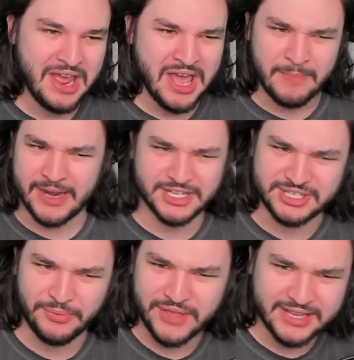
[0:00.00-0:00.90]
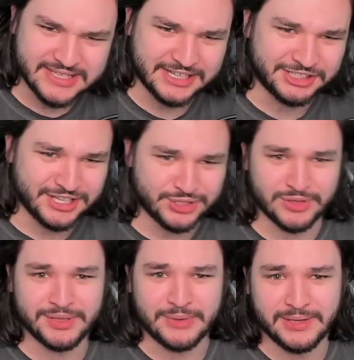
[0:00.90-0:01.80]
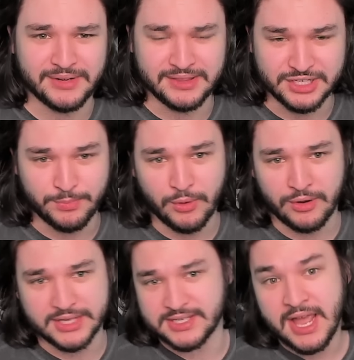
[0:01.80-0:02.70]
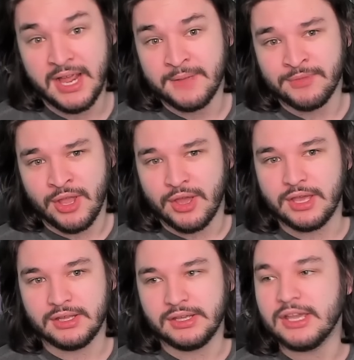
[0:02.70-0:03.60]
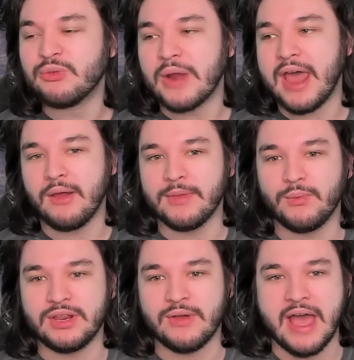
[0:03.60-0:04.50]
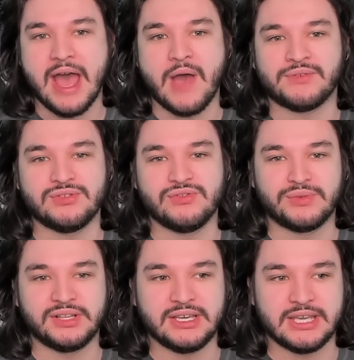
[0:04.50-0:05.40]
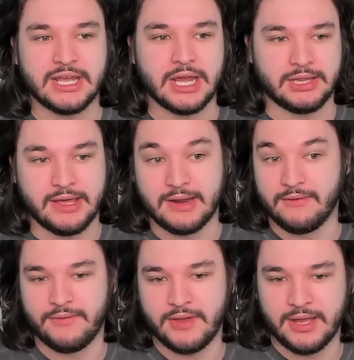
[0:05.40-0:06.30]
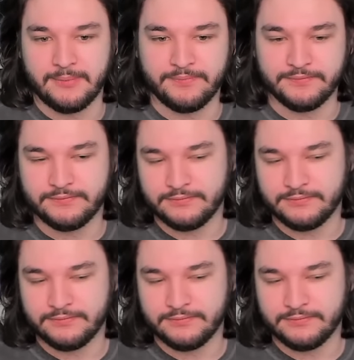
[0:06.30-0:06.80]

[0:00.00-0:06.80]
But I just don't think it's actually extremely relevant in this board. As in red, I mean, what do you have to really get a lot of